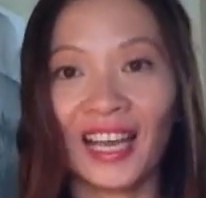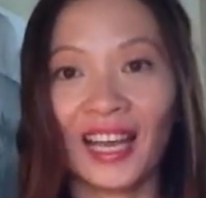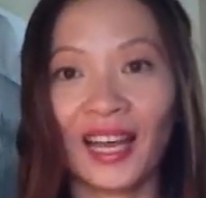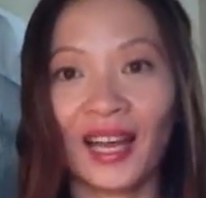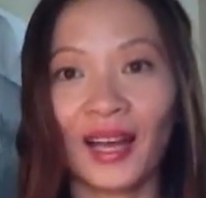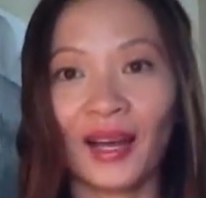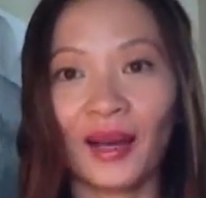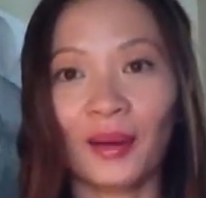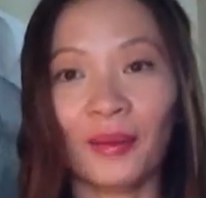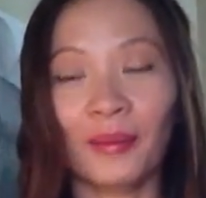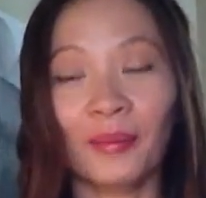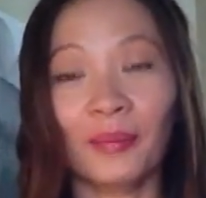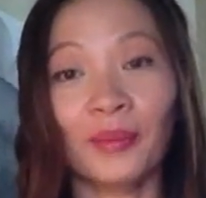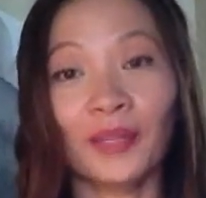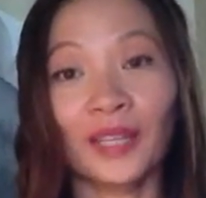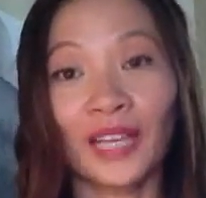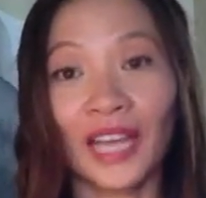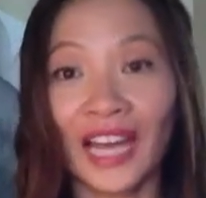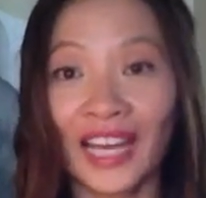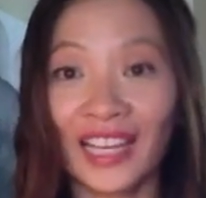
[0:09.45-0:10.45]

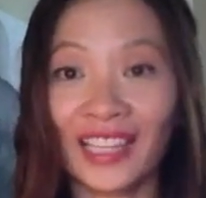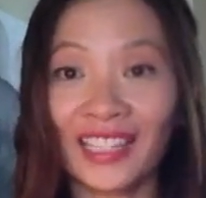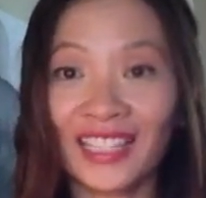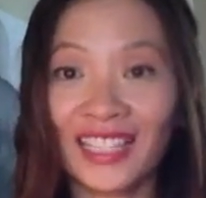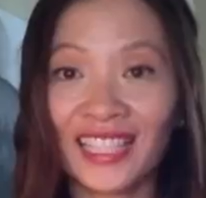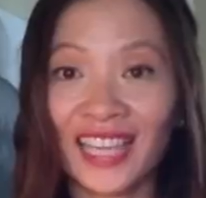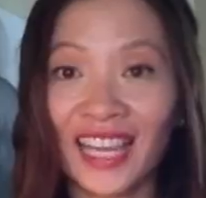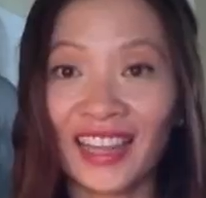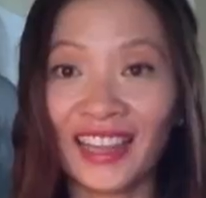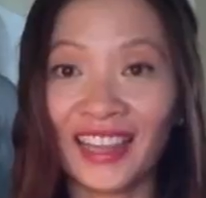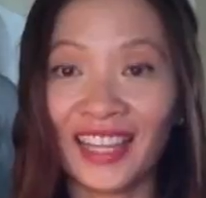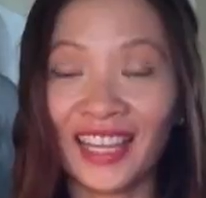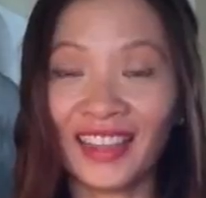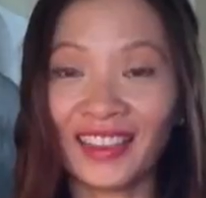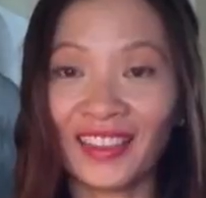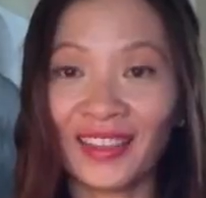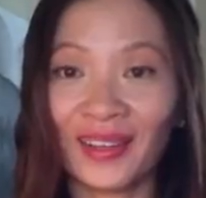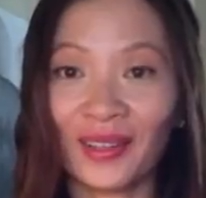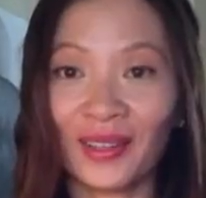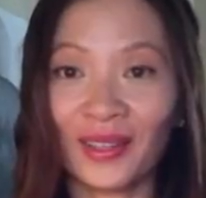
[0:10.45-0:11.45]
but I had said that
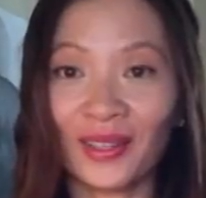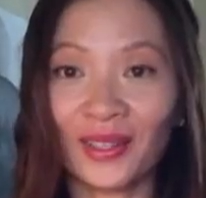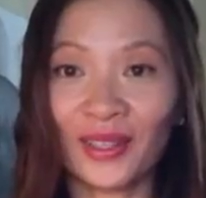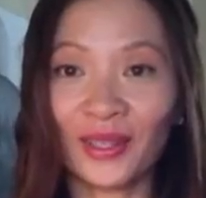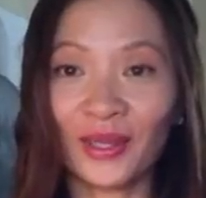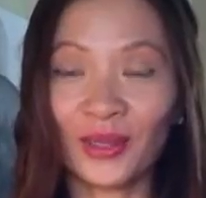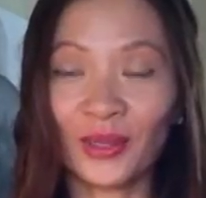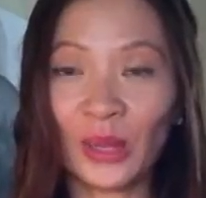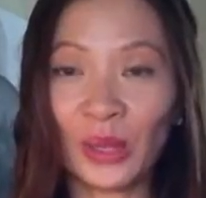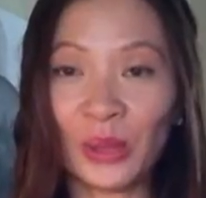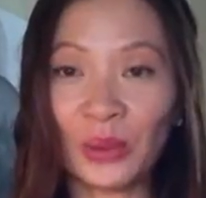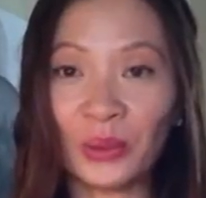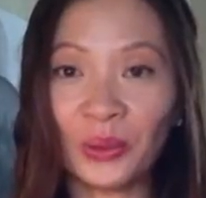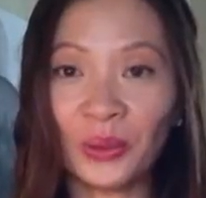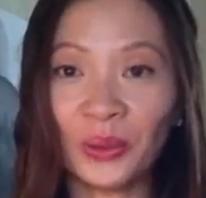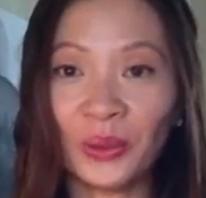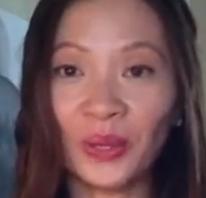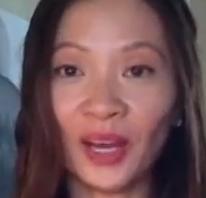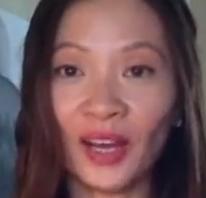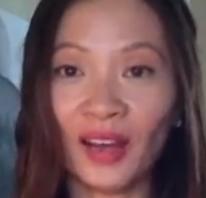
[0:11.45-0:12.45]
there's a
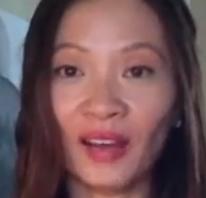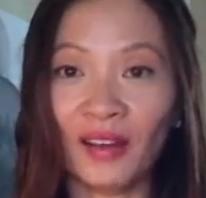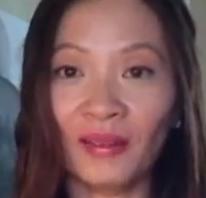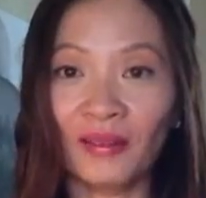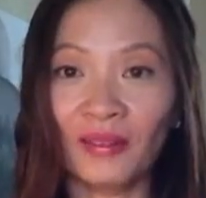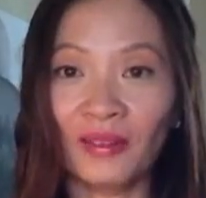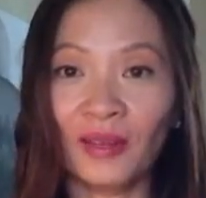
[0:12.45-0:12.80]
total of